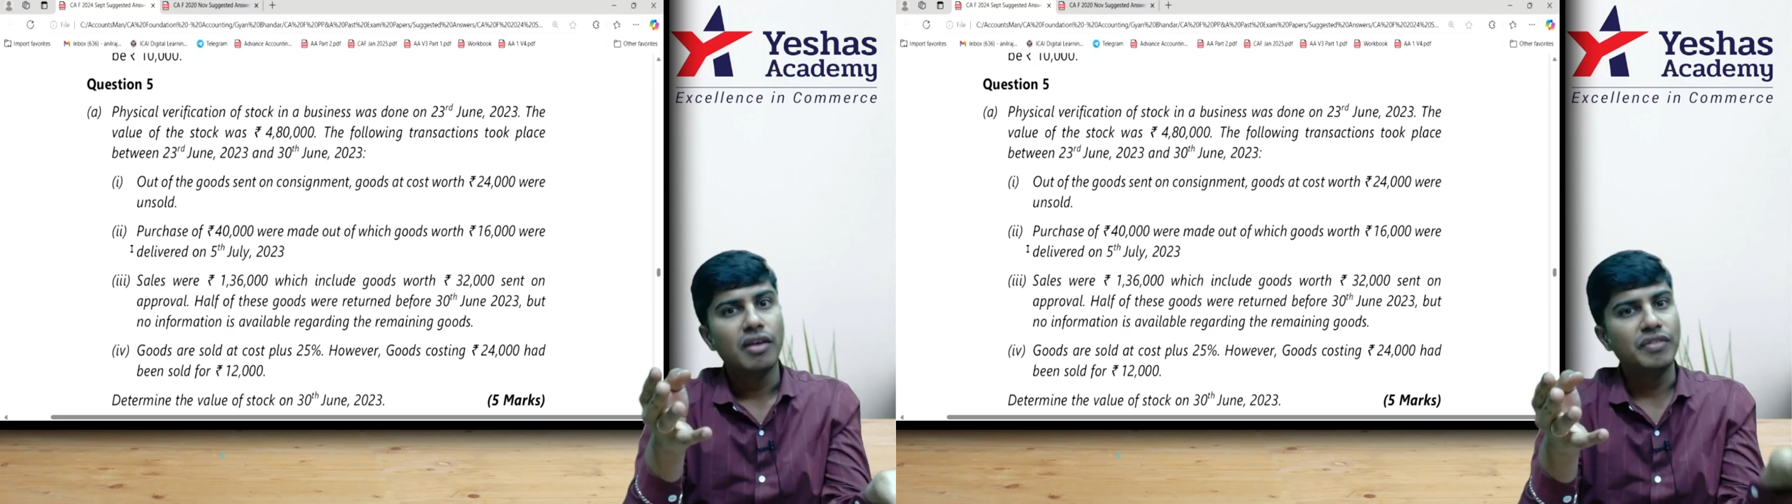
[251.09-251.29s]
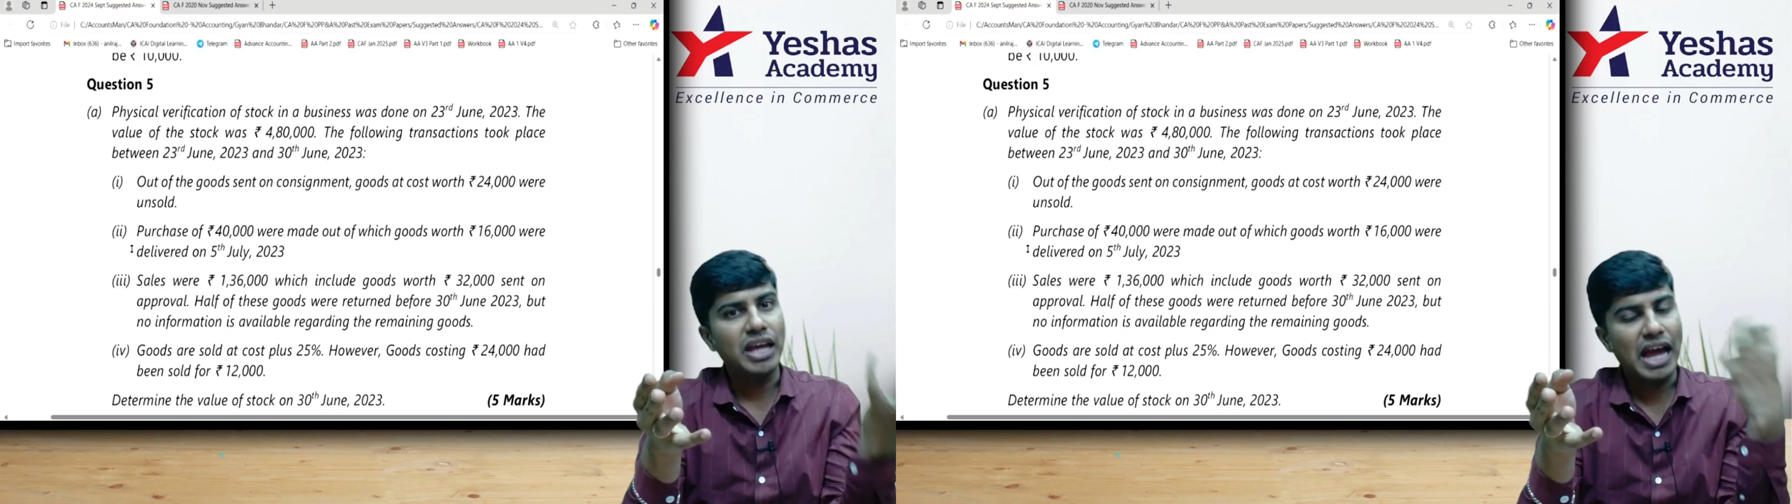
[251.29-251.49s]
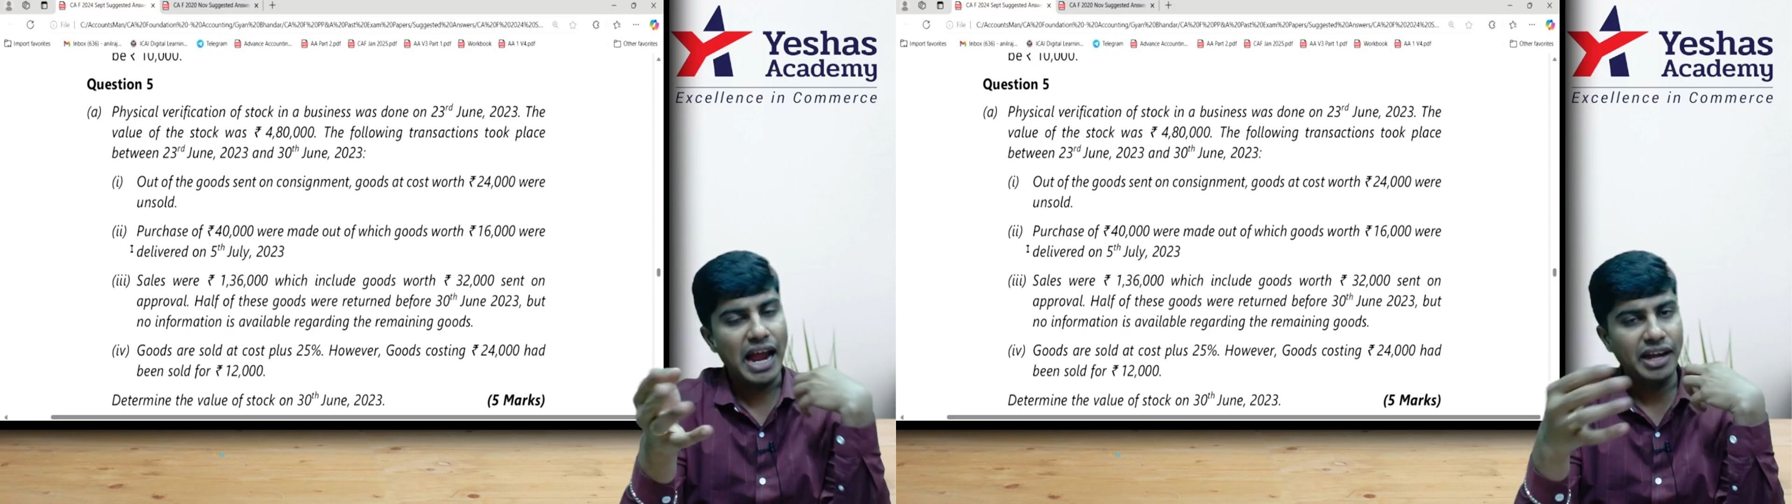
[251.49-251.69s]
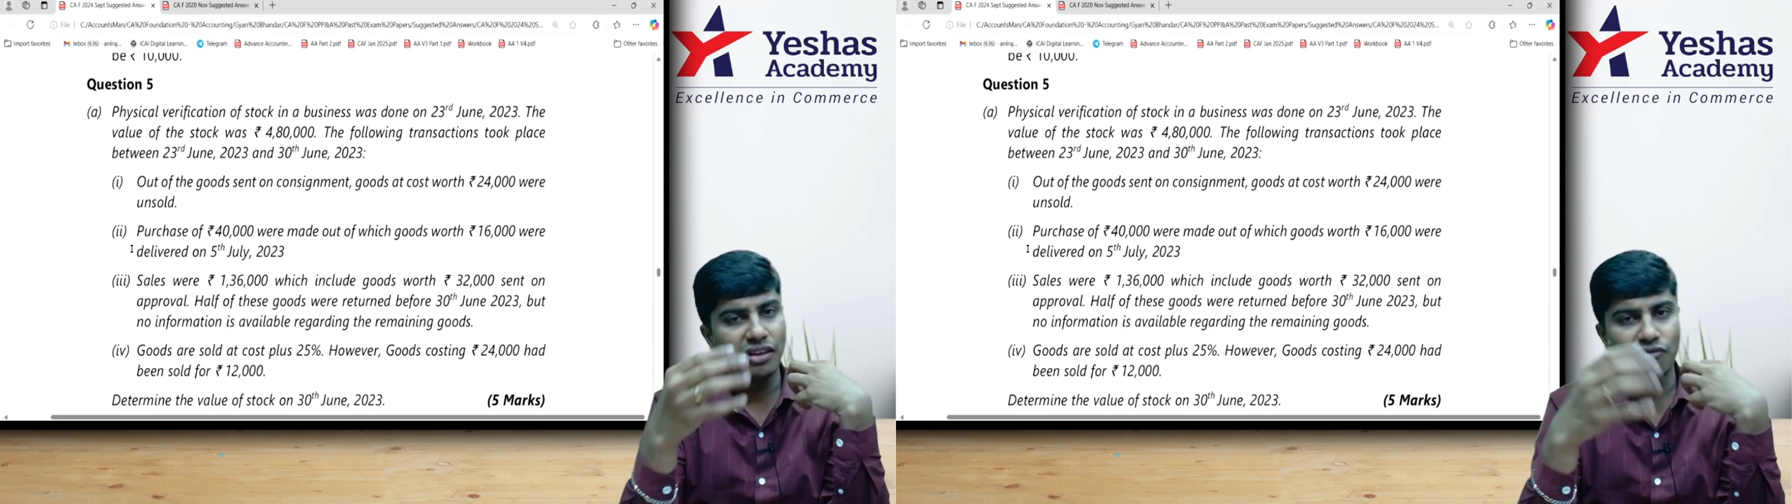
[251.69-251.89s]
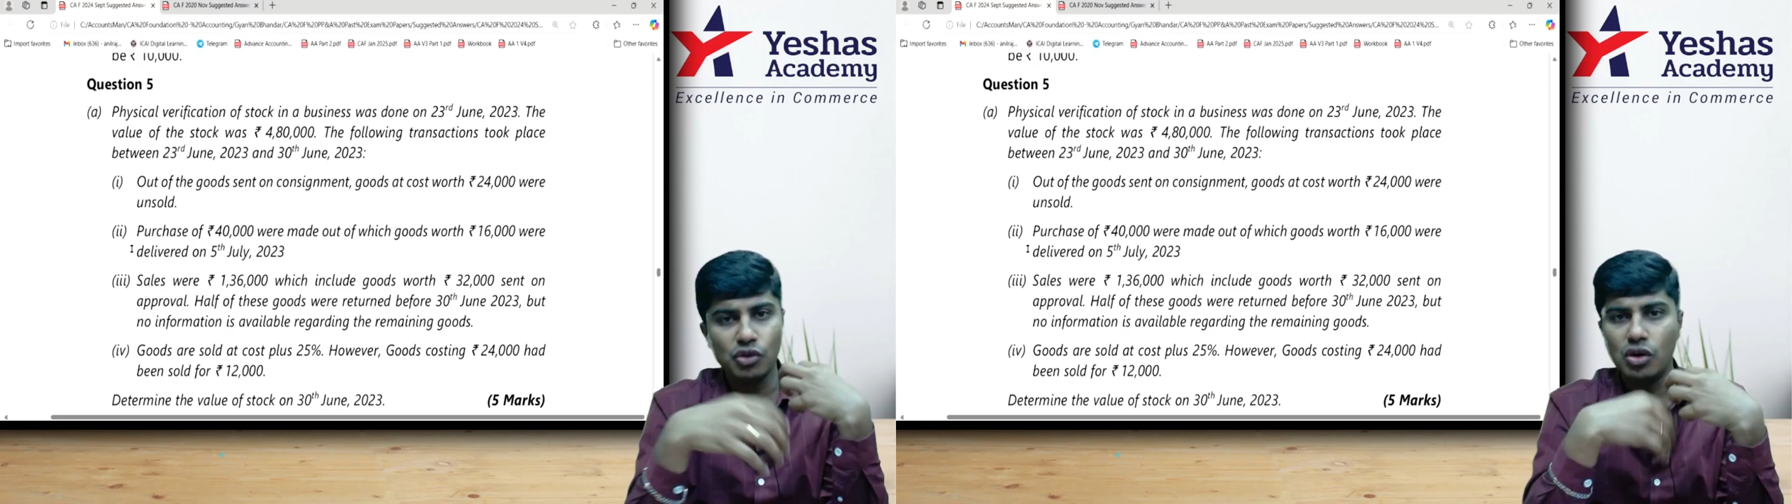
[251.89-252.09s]
we add
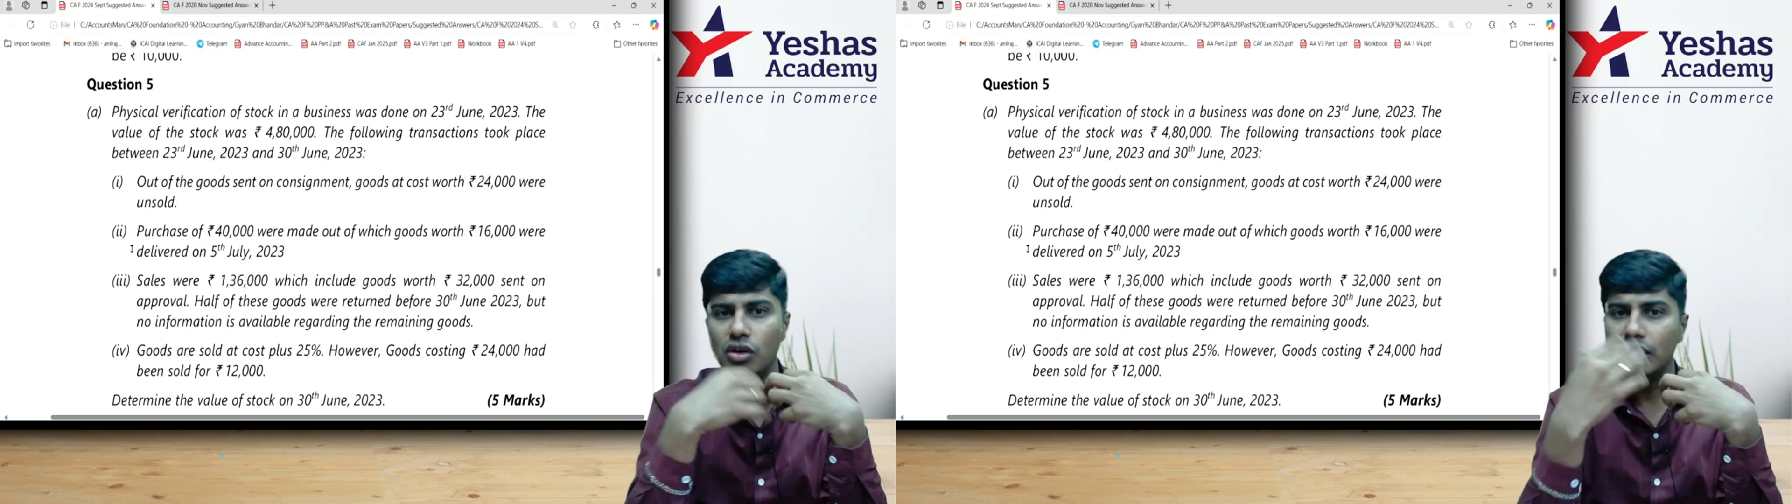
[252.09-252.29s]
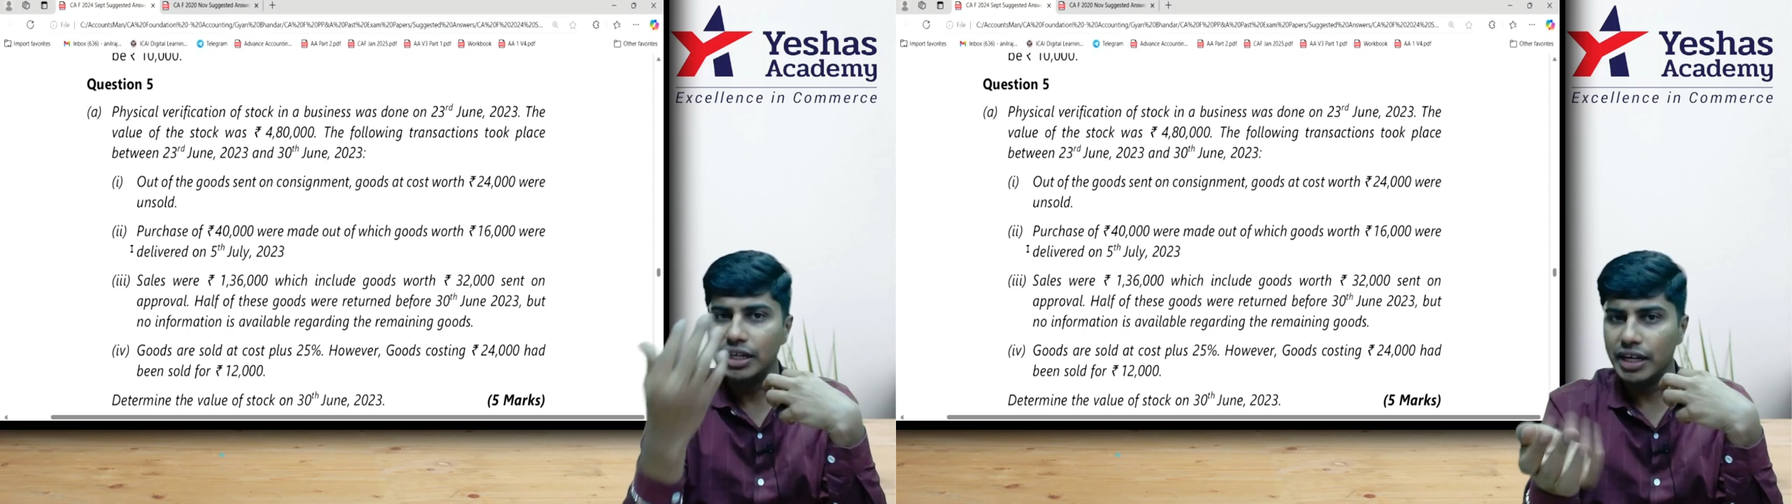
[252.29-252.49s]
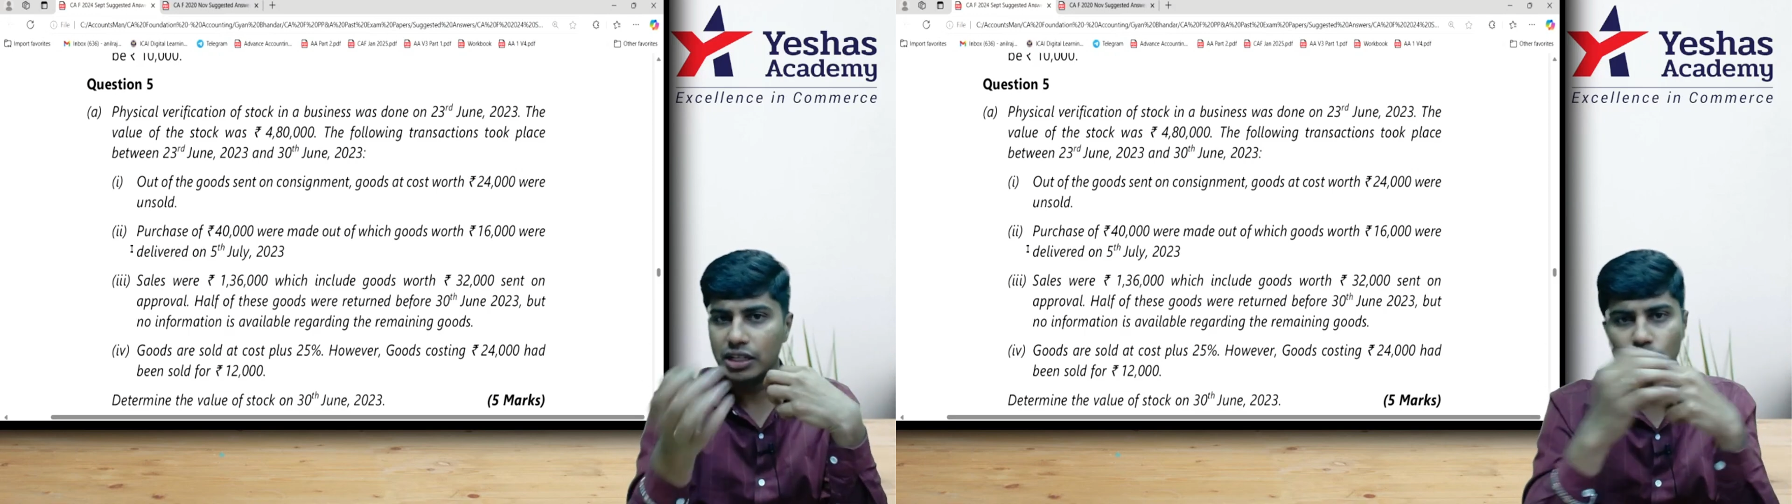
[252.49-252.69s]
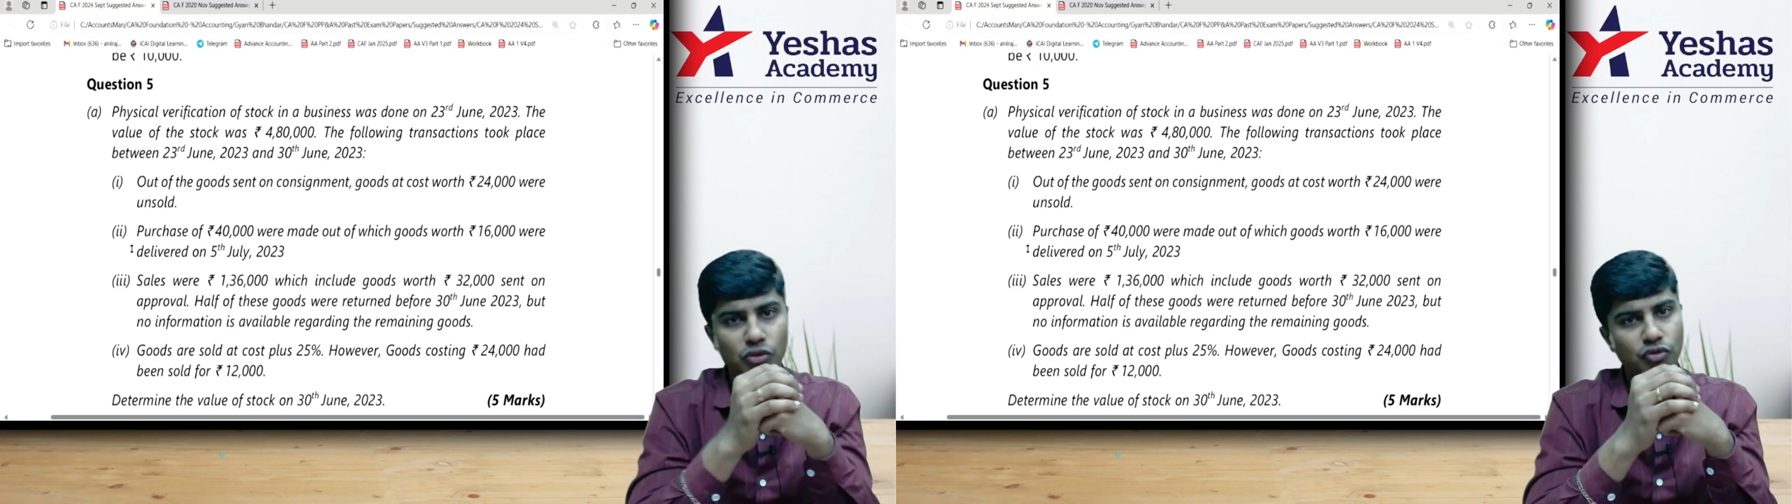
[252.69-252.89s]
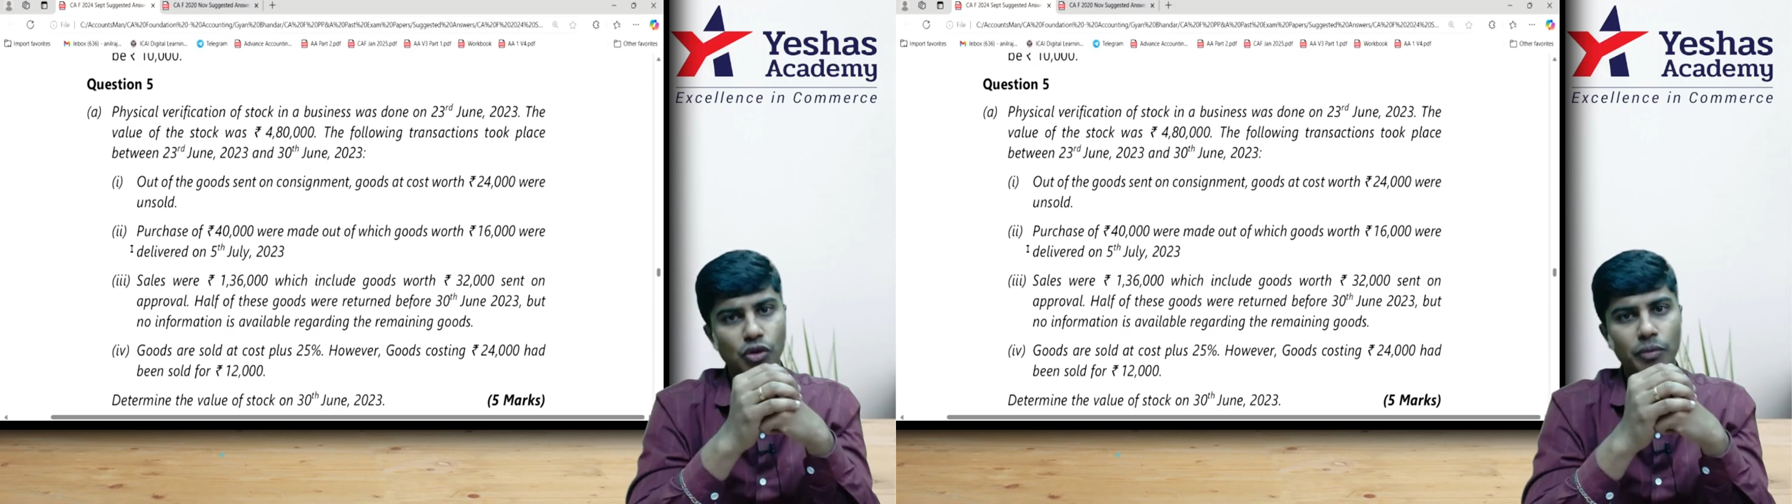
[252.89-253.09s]
inflow, deduct
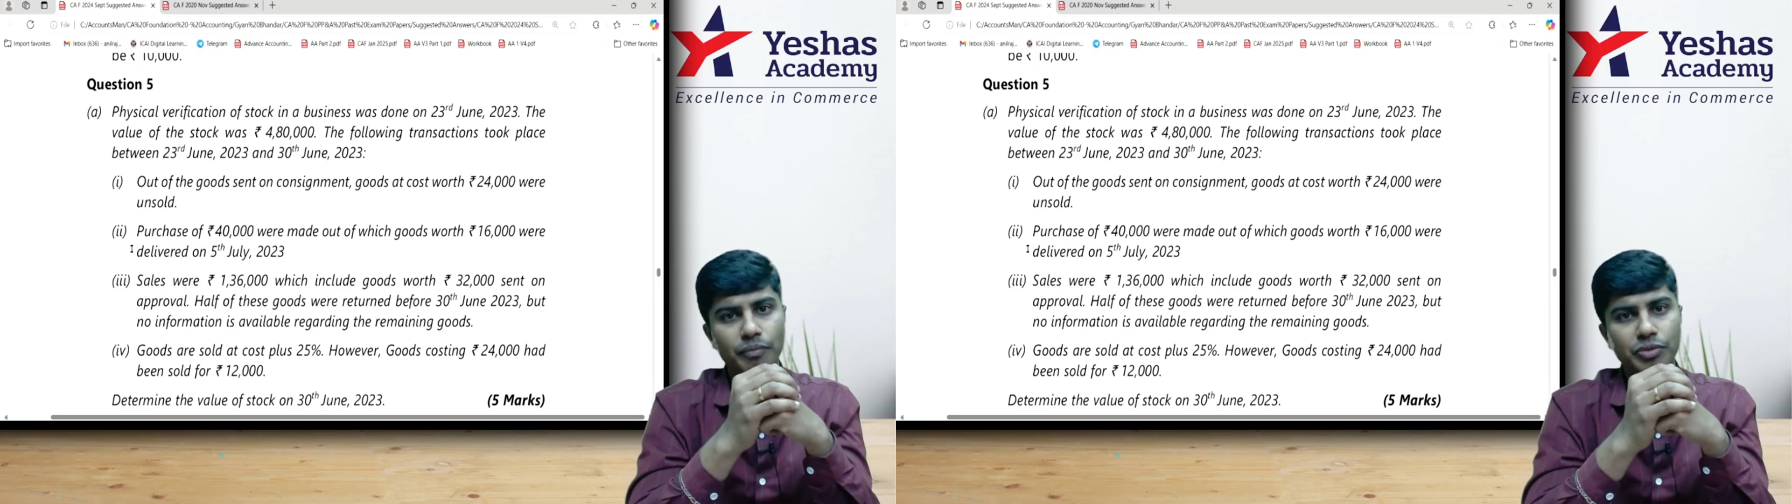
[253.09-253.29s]
outflow.